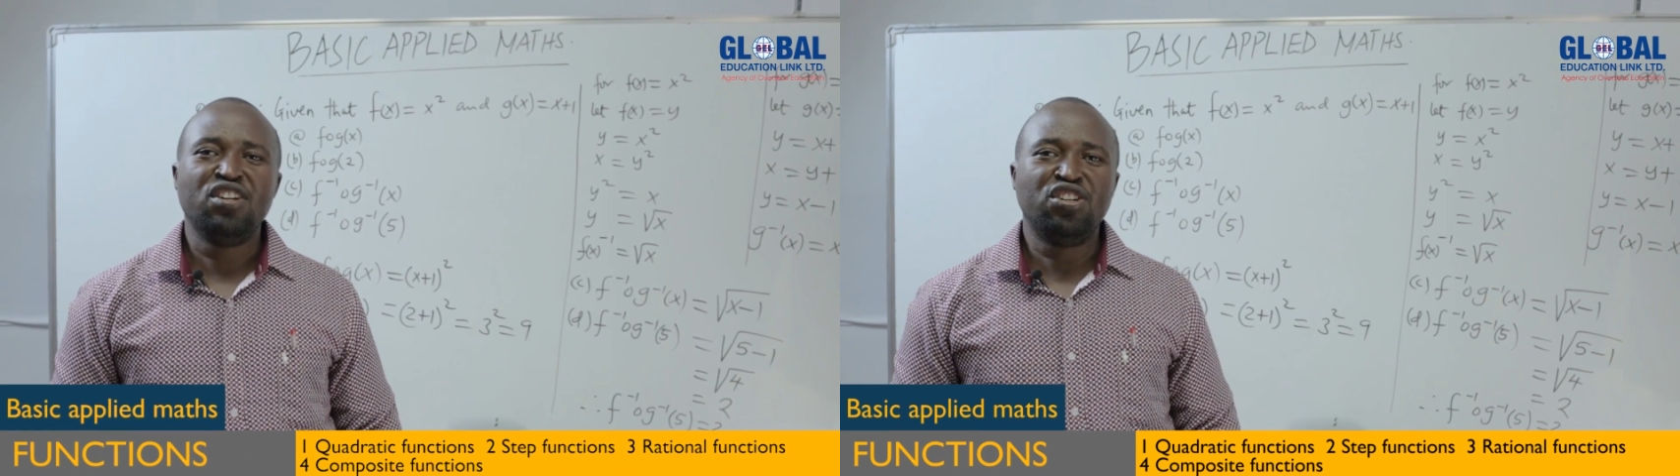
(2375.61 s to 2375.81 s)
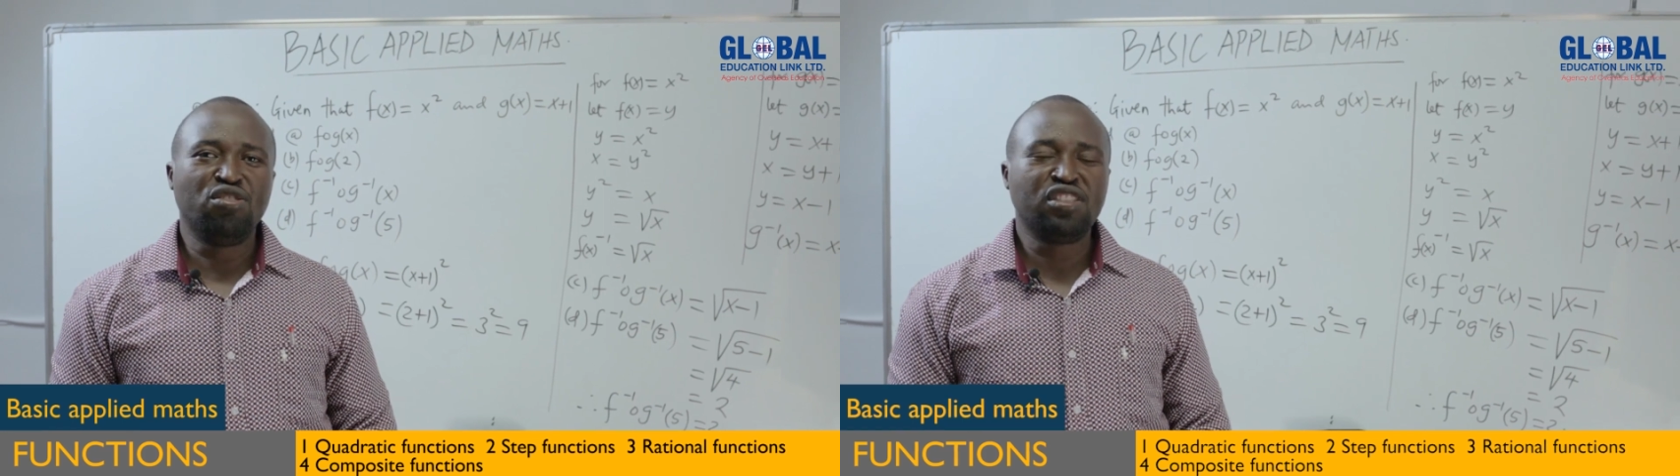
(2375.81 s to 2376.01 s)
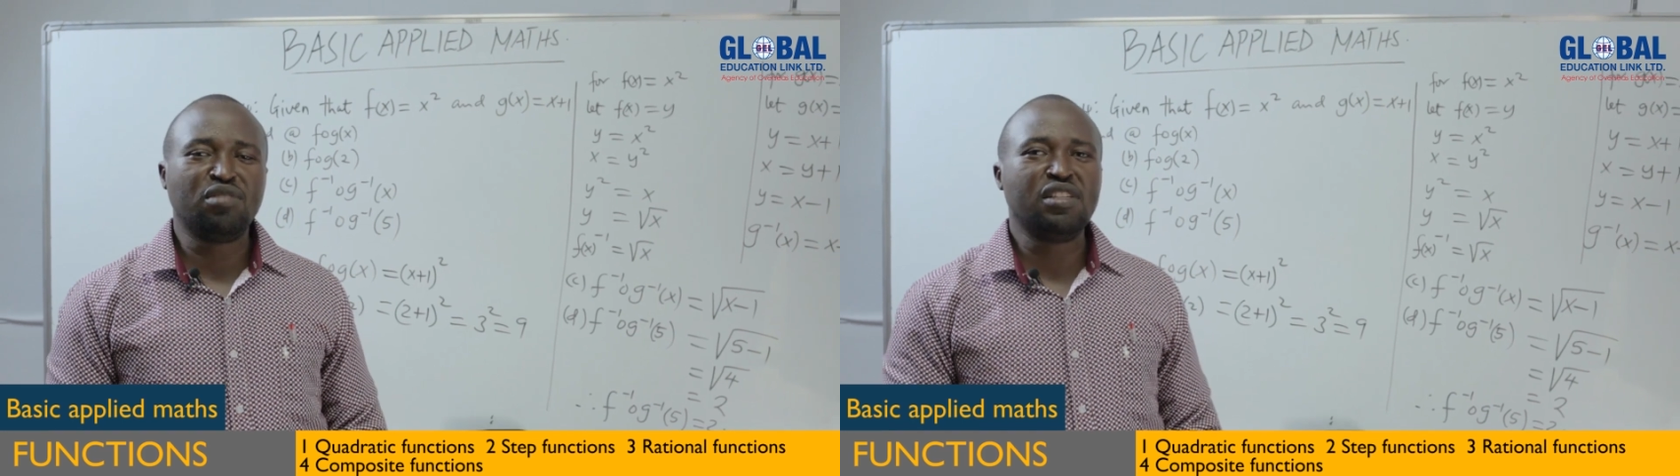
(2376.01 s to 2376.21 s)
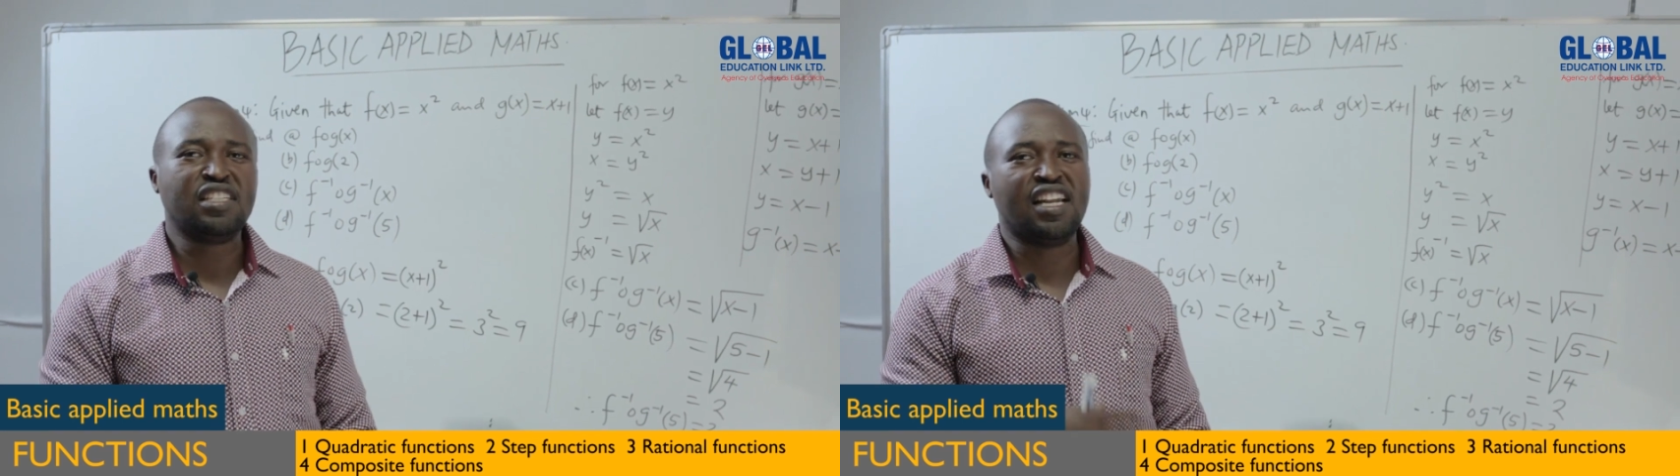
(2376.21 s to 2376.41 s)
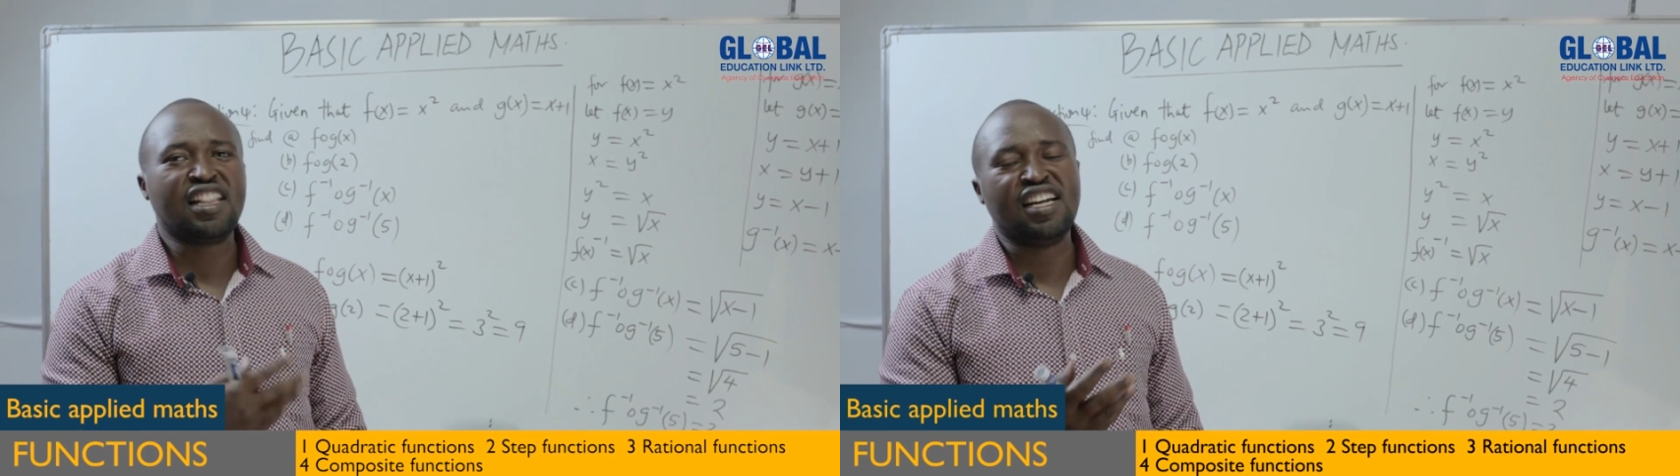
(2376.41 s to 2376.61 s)
don't miss
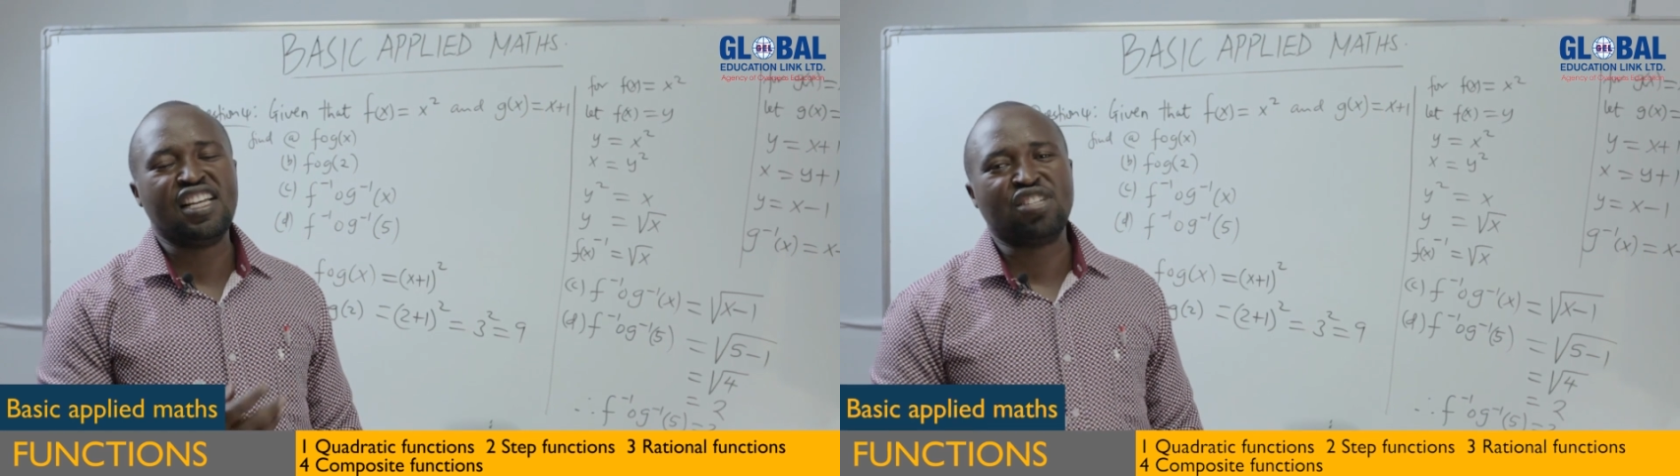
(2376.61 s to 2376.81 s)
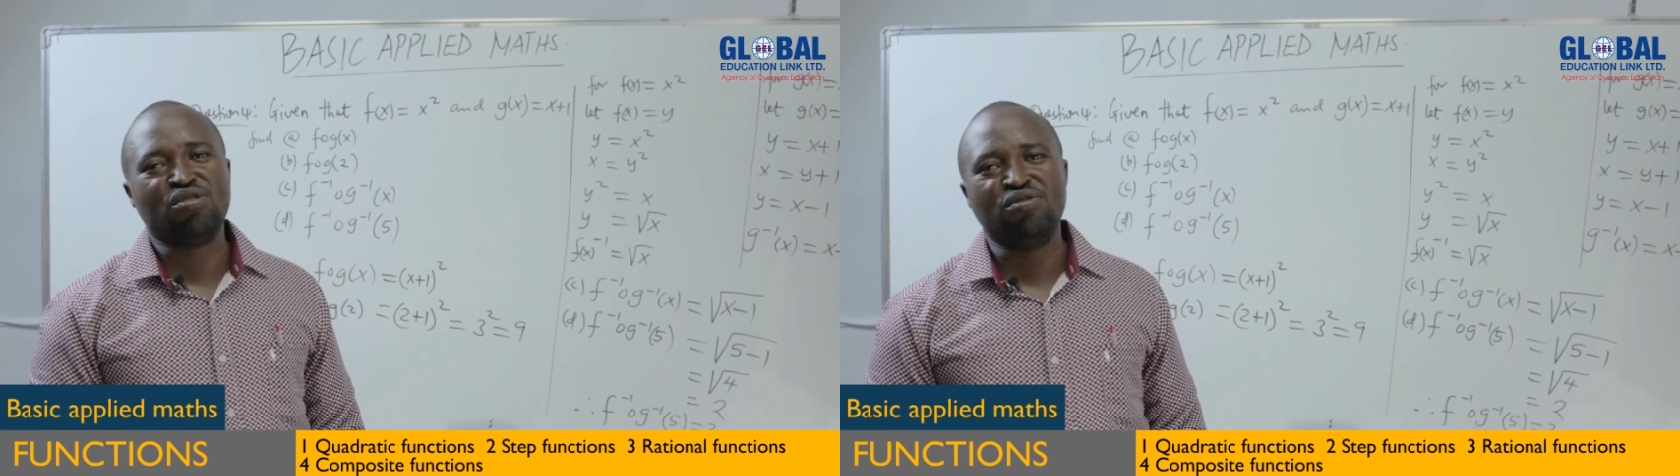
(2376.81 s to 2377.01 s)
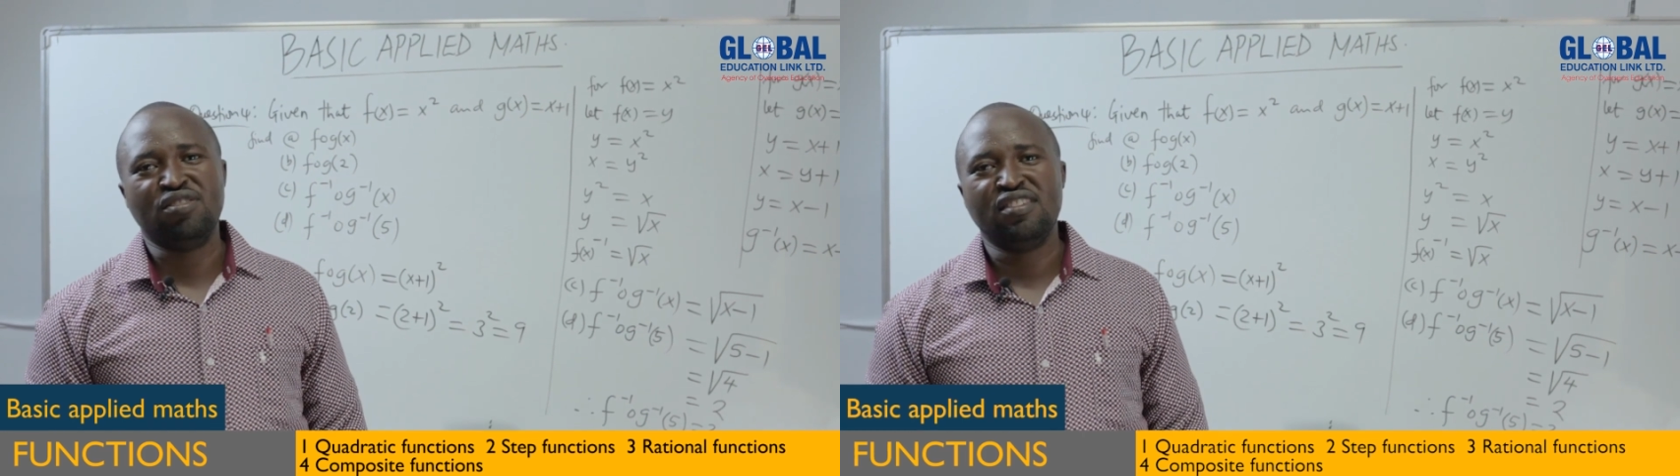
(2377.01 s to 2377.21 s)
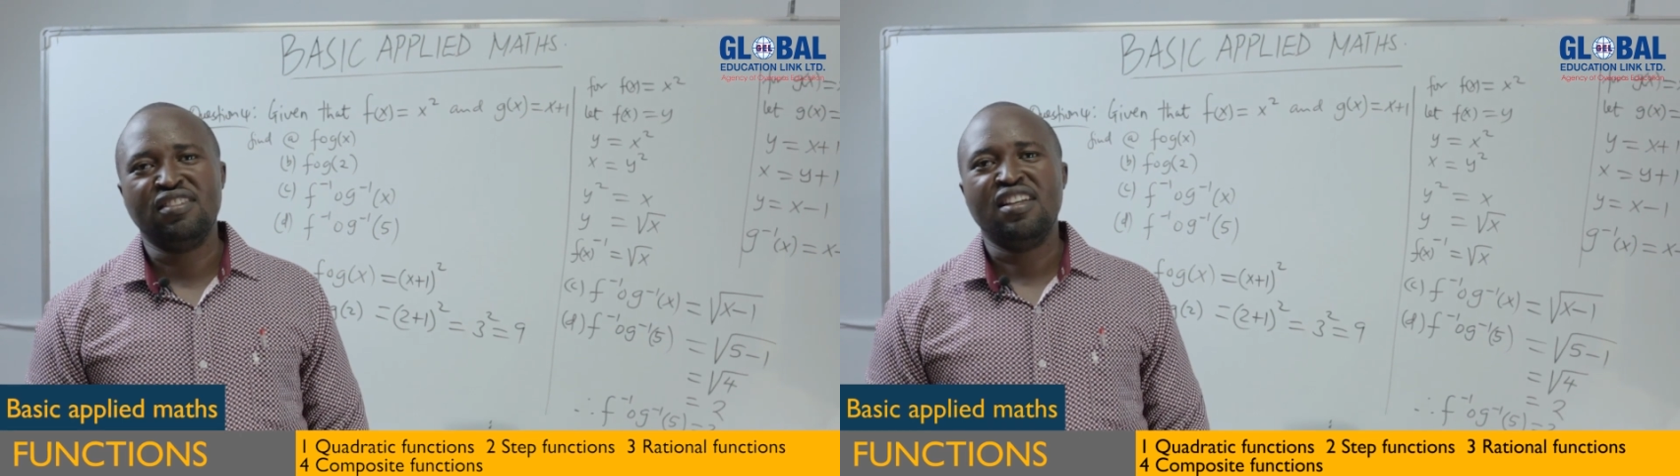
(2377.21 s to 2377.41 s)
another lesson.